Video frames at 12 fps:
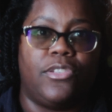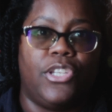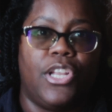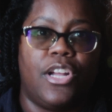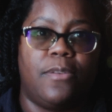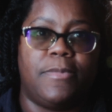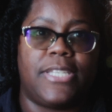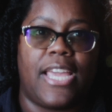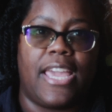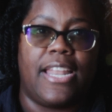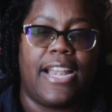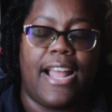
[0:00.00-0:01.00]
You know what I'm
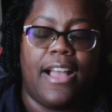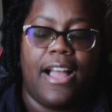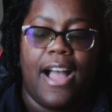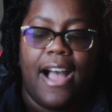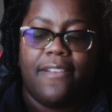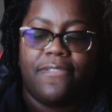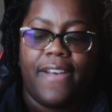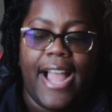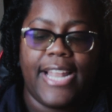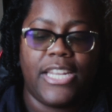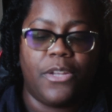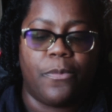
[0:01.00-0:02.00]
saying? And I
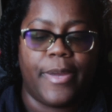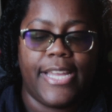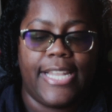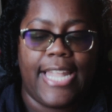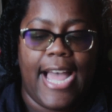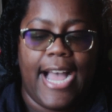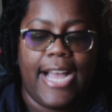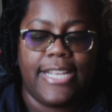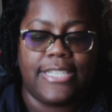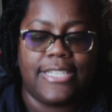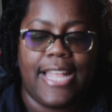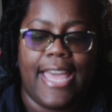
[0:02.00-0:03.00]
finally
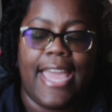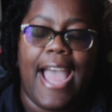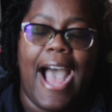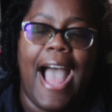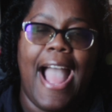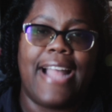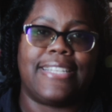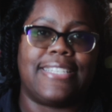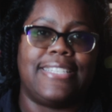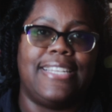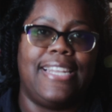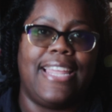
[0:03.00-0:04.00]
realized that I had
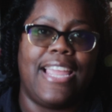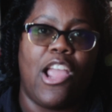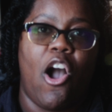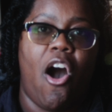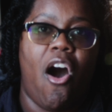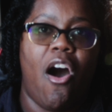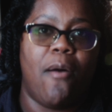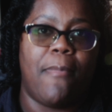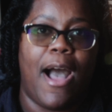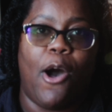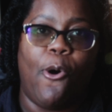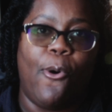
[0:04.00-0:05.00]
to delete all
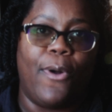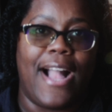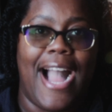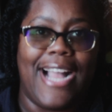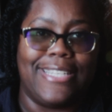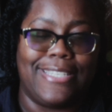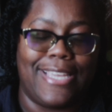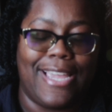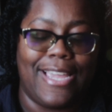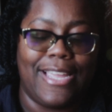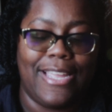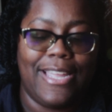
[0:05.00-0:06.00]
my old
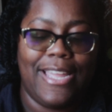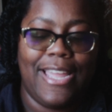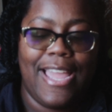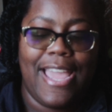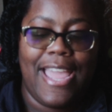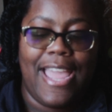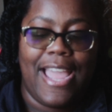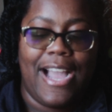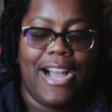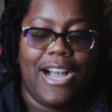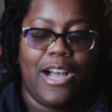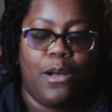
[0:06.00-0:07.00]
content,
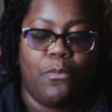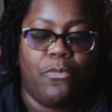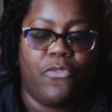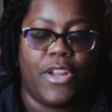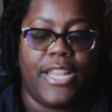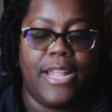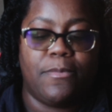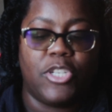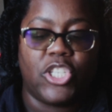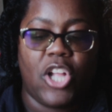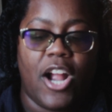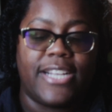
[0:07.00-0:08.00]
for them
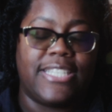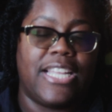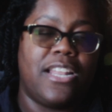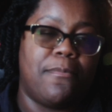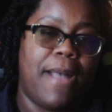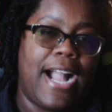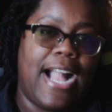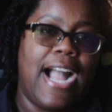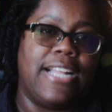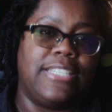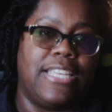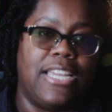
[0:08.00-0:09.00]
to start sending my
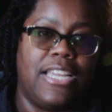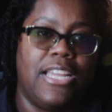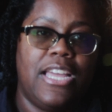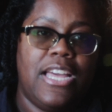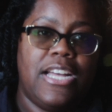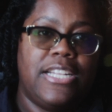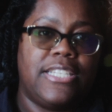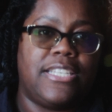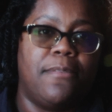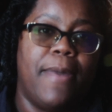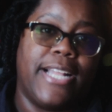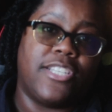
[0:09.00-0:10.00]
content
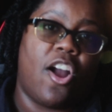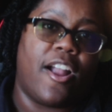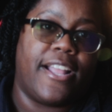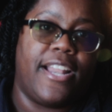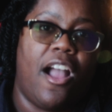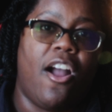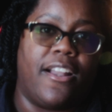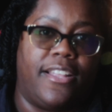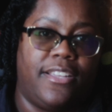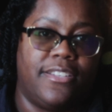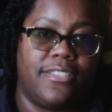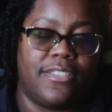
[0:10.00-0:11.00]
to my target audience.